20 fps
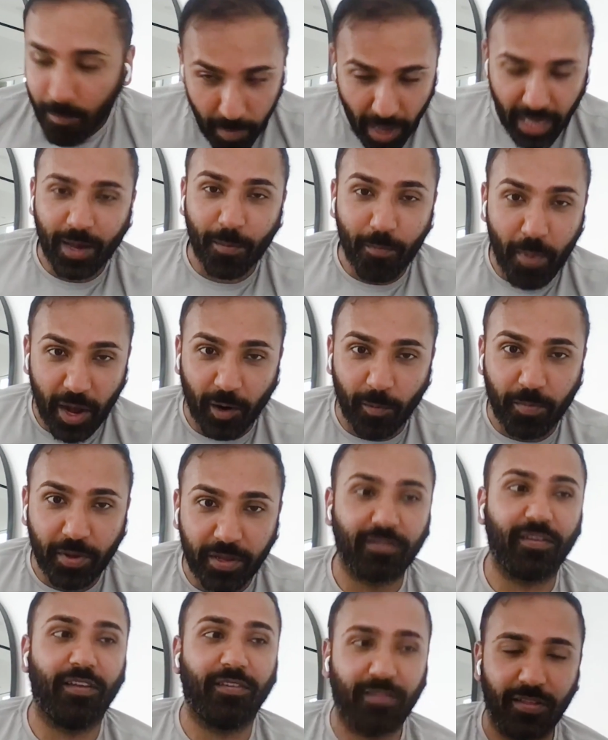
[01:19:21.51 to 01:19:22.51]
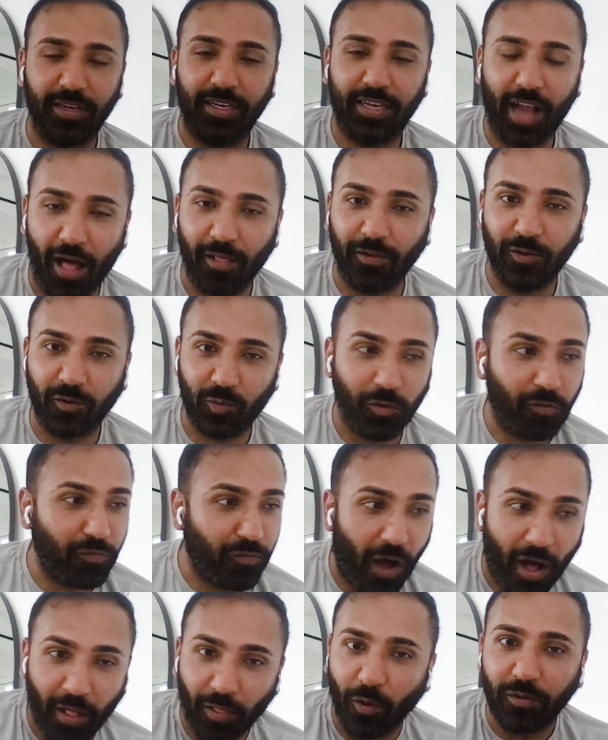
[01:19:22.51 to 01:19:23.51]
make a better business and the dollars will
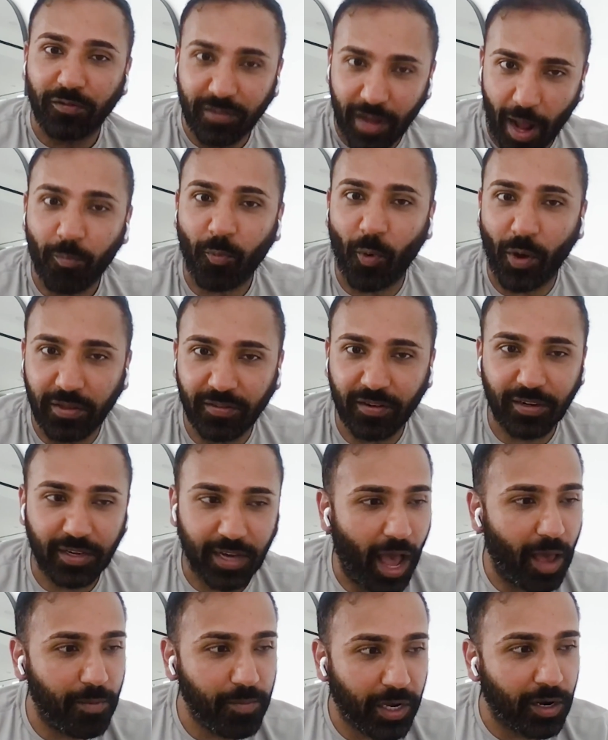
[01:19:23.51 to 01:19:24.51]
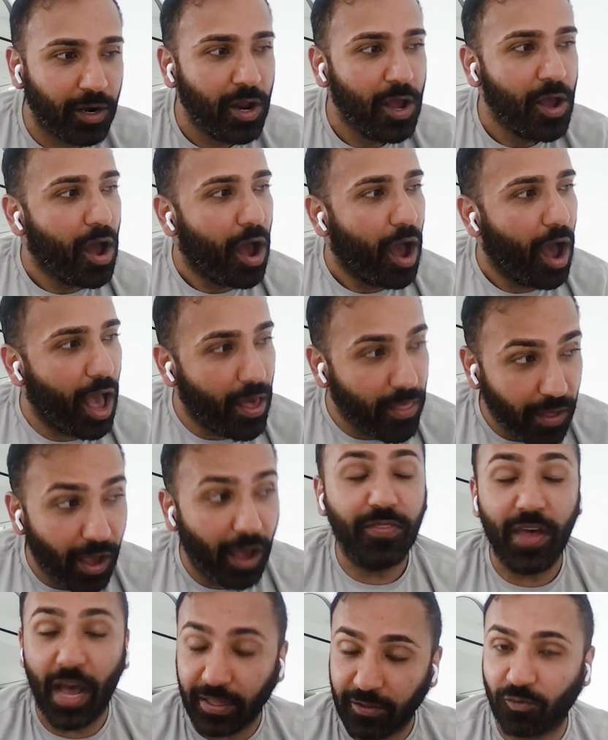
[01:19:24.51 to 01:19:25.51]
follow stop wasting time here and
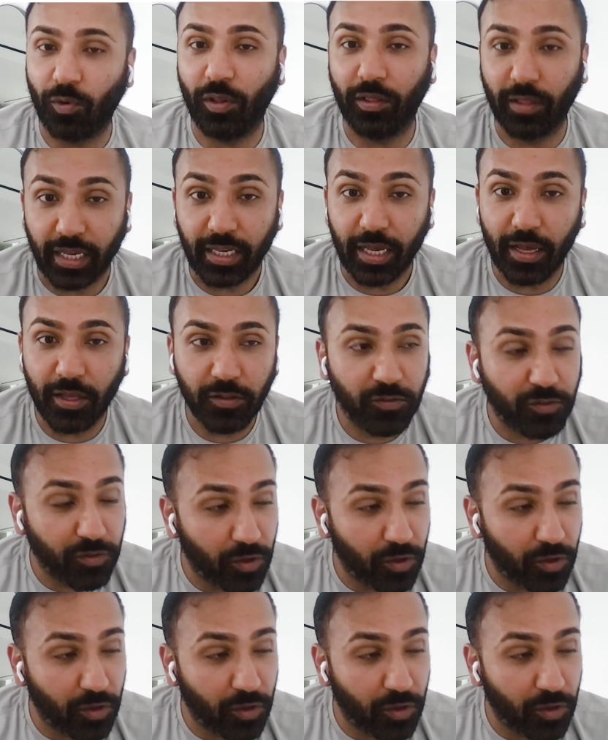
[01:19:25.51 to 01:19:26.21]
and that's what, like